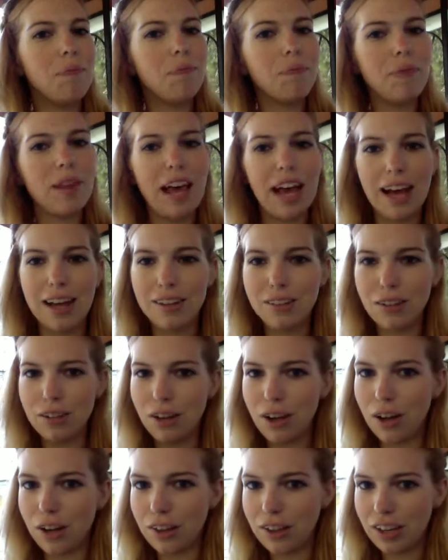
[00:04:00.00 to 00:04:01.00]
handle
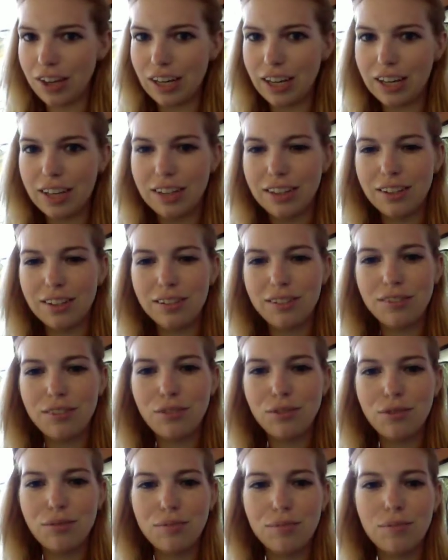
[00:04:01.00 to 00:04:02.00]
all the
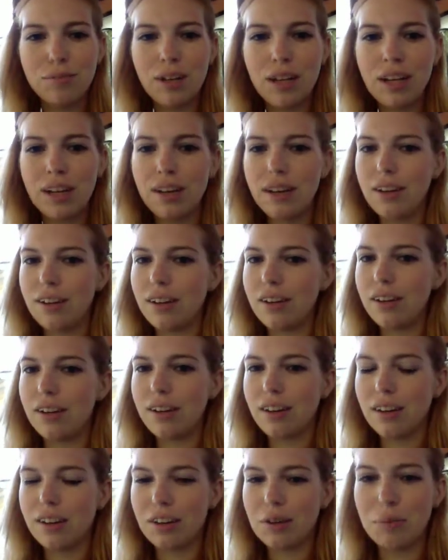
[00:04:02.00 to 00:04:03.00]

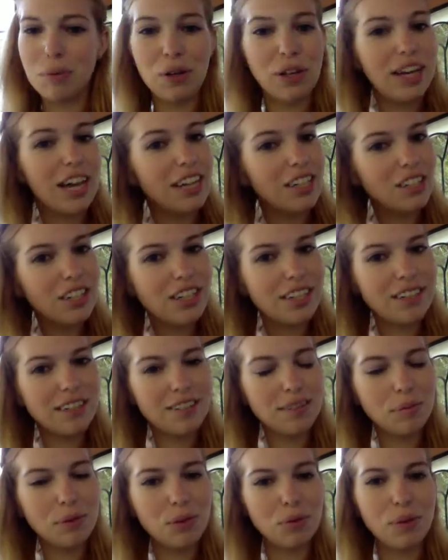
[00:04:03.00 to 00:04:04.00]

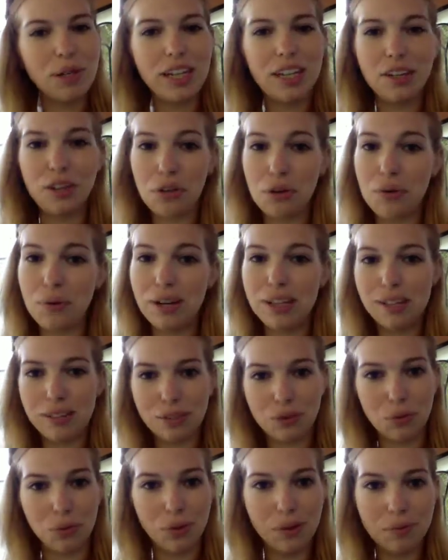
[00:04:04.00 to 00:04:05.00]
communications between you and the
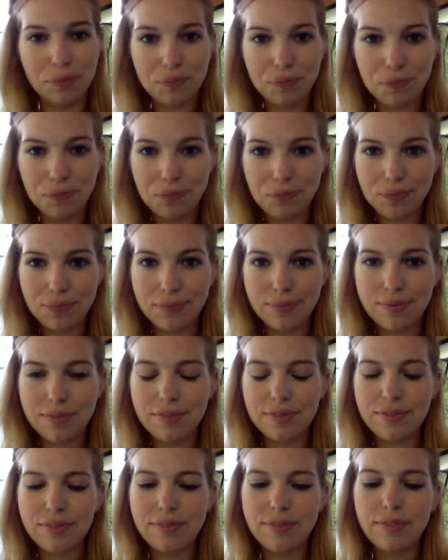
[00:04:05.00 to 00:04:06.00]
school,
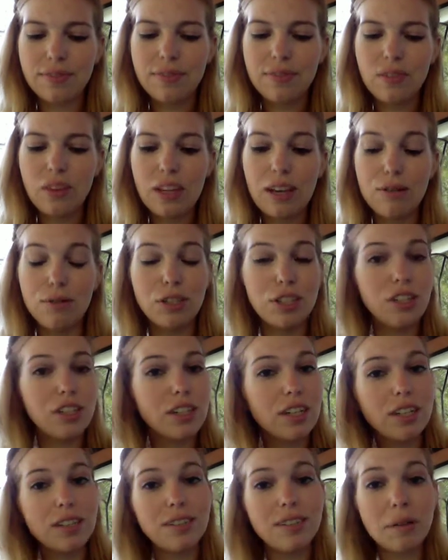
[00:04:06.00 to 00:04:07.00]
which is
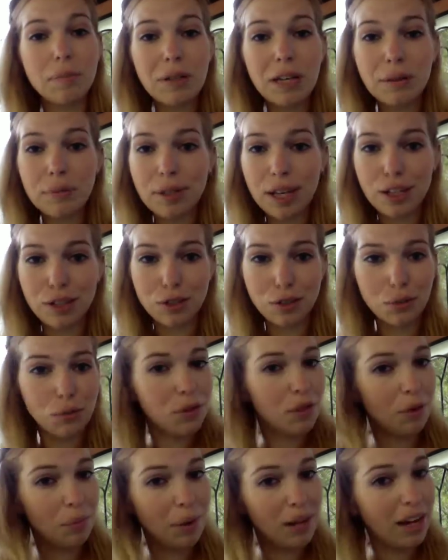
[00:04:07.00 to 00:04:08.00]
good because sometimes at your school
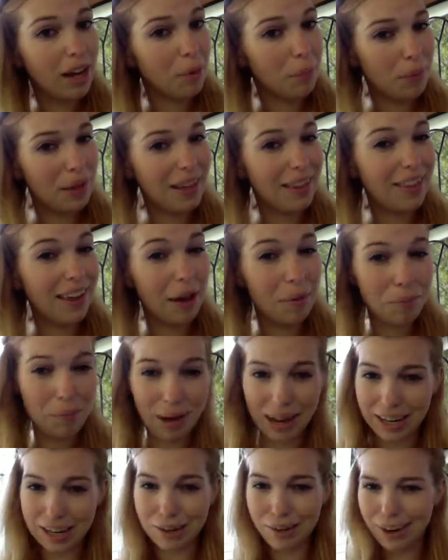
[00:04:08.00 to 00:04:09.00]
there might not be that
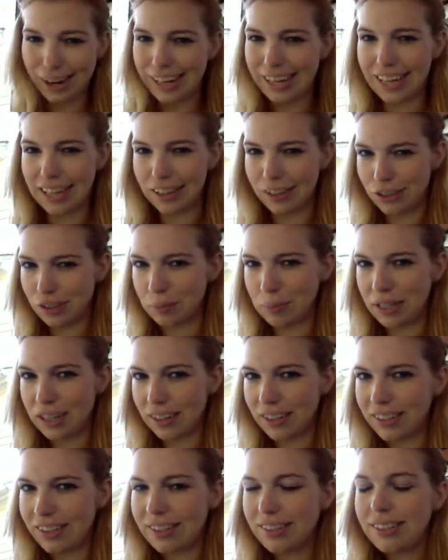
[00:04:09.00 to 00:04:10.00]
many great English
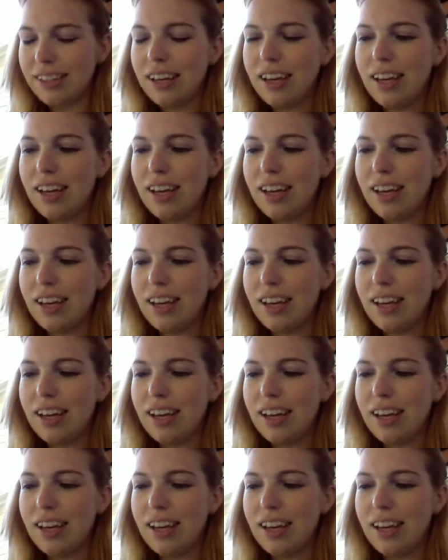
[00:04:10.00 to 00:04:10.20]
speakers.